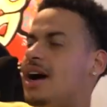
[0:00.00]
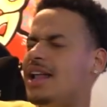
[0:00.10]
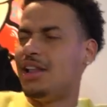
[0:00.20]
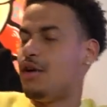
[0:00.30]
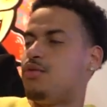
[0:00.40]
I
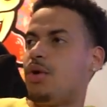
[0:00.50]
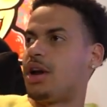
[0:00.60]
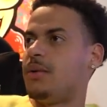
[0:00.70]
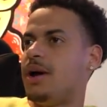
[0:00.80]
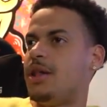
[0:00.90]
love
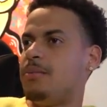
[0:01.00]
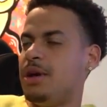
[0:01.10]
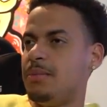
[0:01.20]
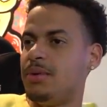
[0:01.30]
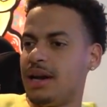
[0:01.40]
working with other
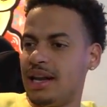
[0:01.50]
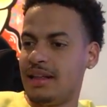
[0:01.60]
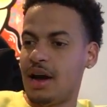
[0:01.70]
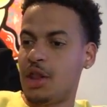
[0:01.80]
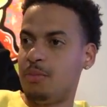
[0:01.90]
people and
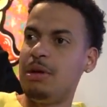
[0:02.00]
getting other